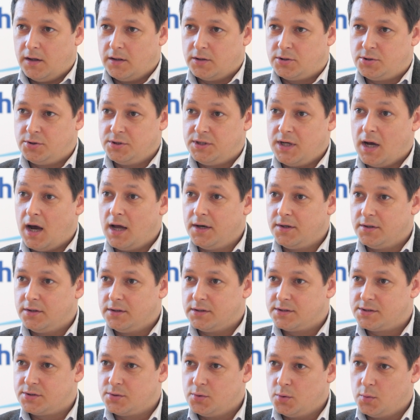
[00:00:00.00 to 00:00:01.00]
to the
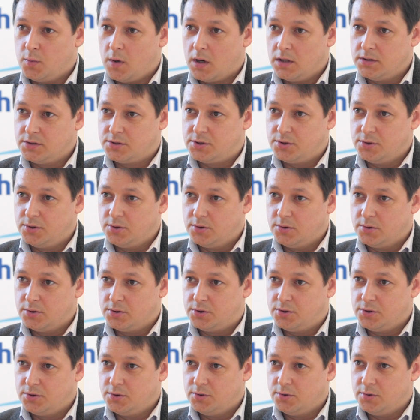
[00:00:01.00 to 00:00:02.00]
others who want
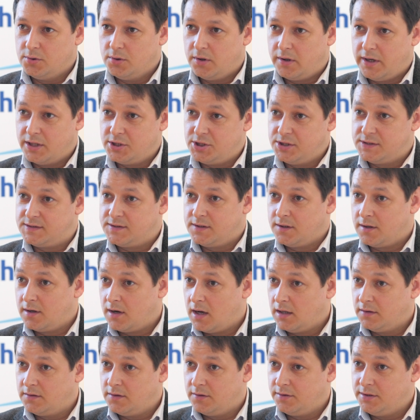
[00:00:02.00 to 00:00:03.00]
to register
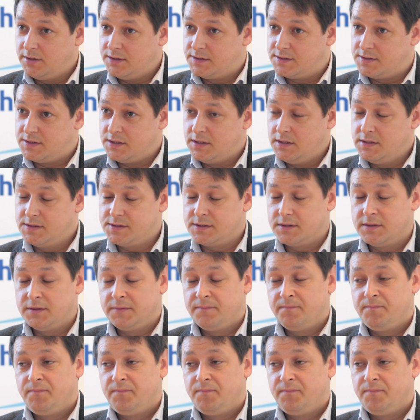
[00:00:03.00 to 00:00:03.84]
another ECs.